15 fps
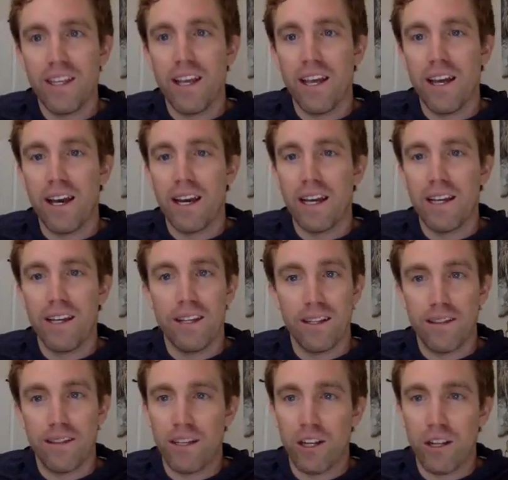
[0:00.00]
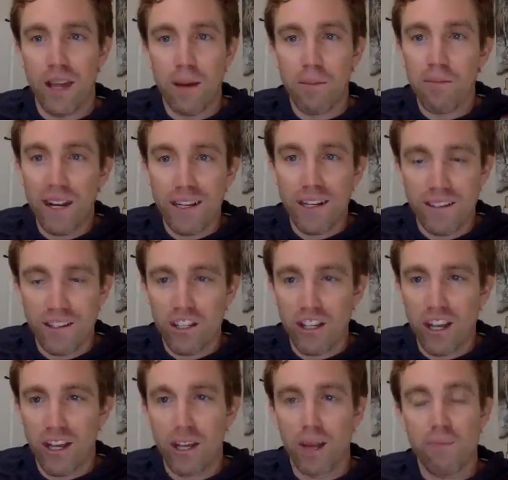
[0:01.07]
and that price has
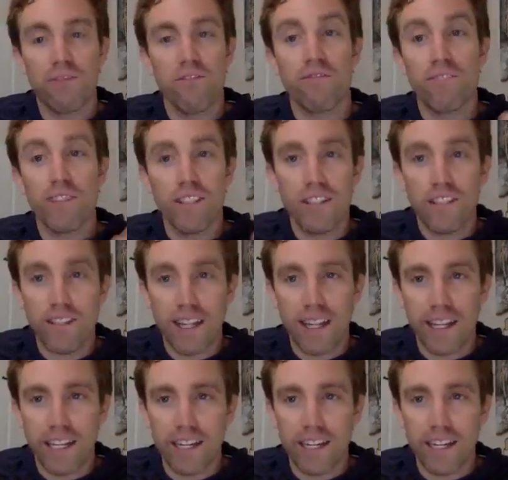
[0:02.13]
shot up. Real estate